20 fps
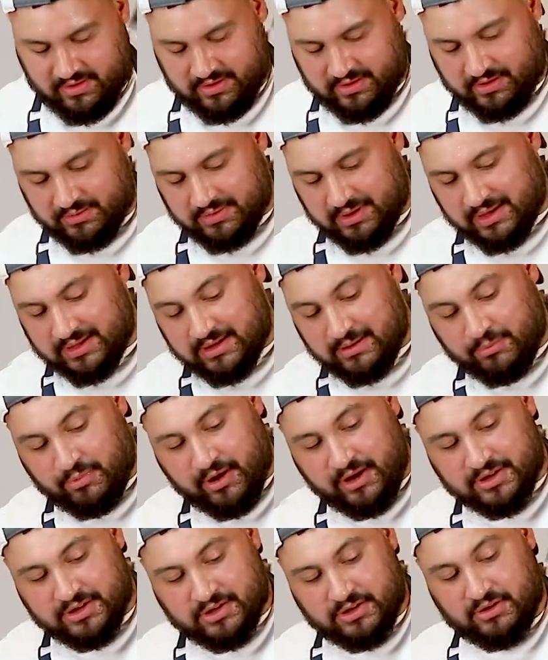Sometimes it
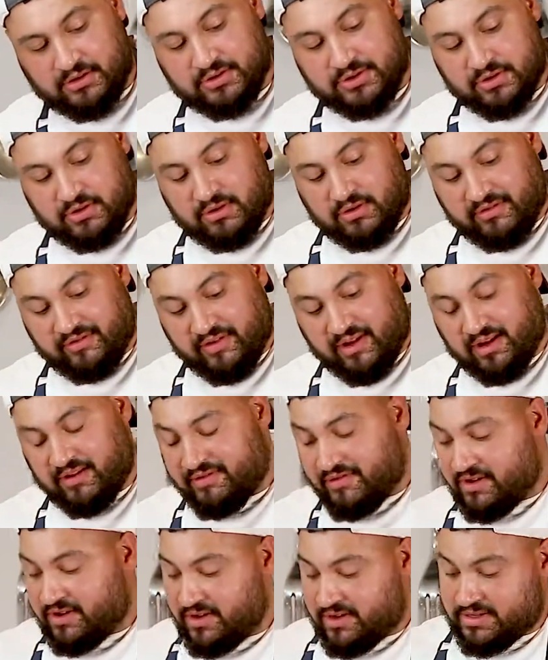breaks on you, it's totally fine
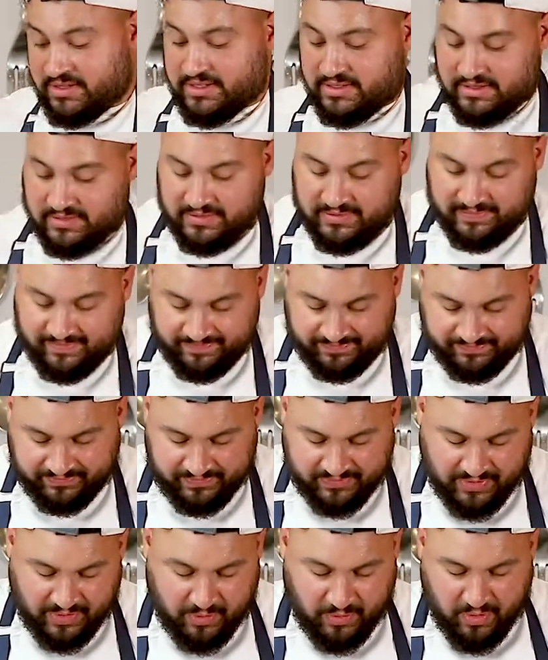if it does.
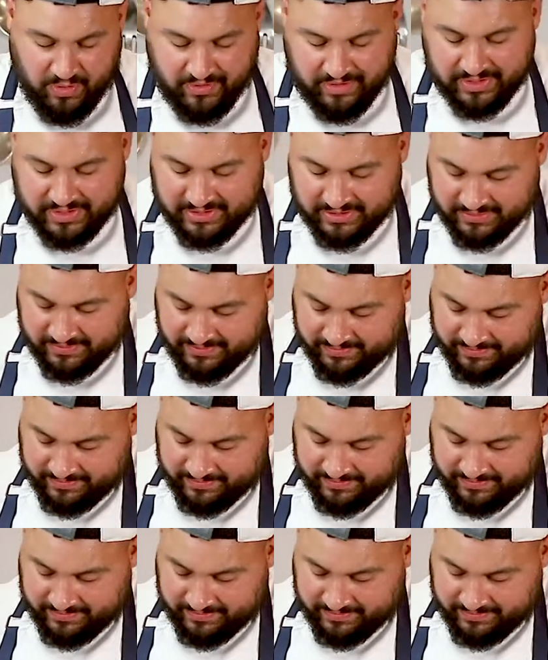No worries.